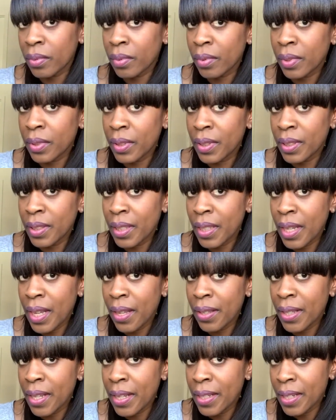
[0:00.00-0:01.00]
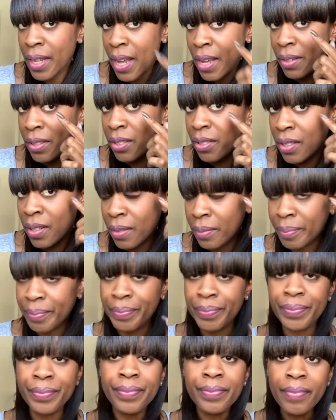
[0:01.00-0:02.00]
You see how that, now it's,
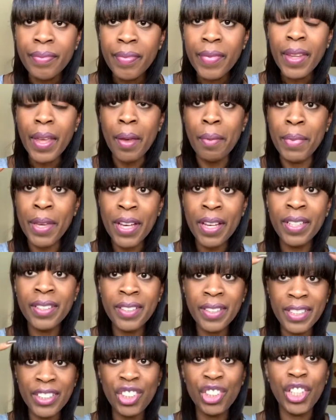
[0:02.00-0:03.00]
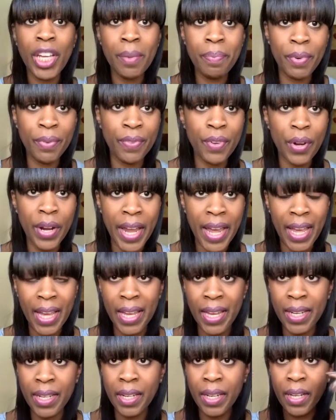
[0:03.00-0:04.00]
because of the shape of your
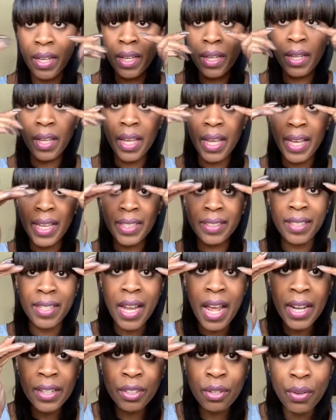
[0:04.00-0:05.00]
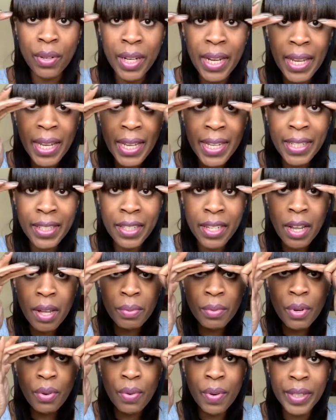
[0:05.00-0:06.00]
head, it's not going to end up
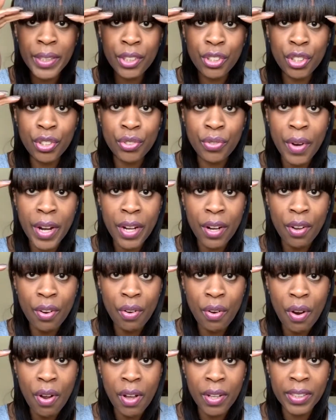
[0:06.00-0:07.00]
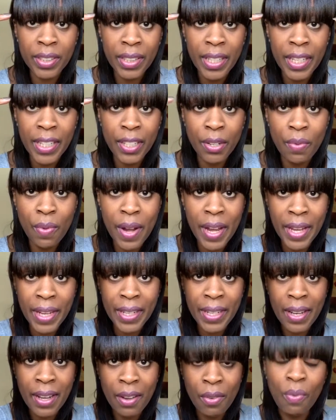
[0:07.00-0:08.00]
going straight across anyway.
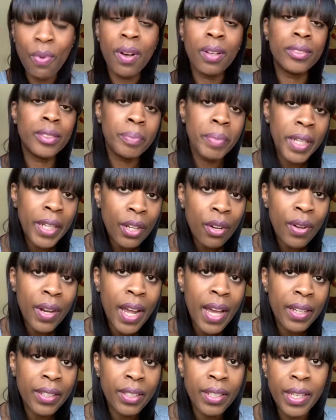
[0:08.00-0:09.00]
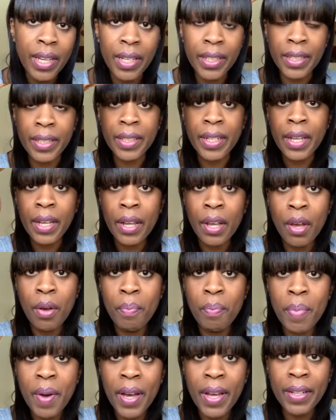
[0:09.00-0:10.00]
Well, depending on how you cut it.
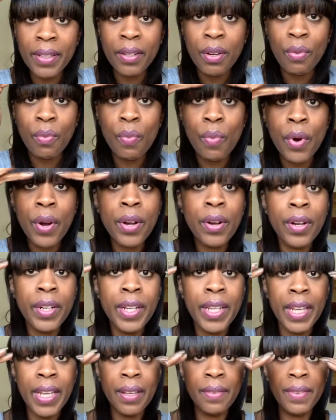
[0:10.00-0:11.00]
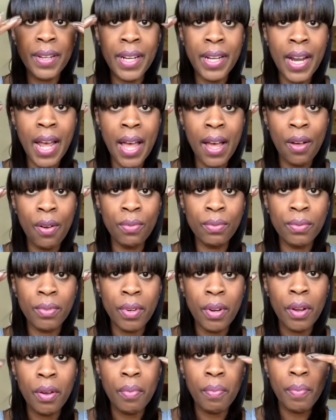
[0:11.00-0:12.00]
But we're going to even it out,
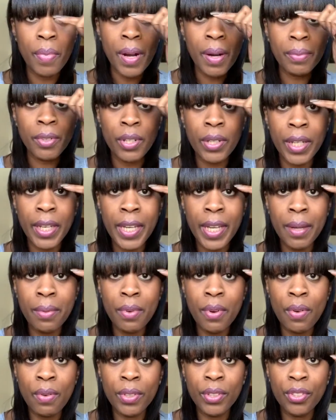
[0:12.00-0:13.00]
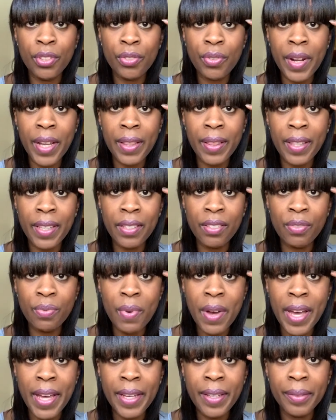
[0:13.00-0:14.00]
but I'm going to keep going straight this
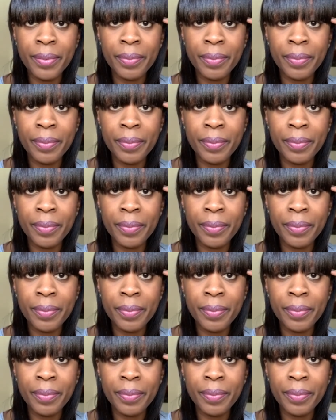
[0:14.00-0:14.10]
way.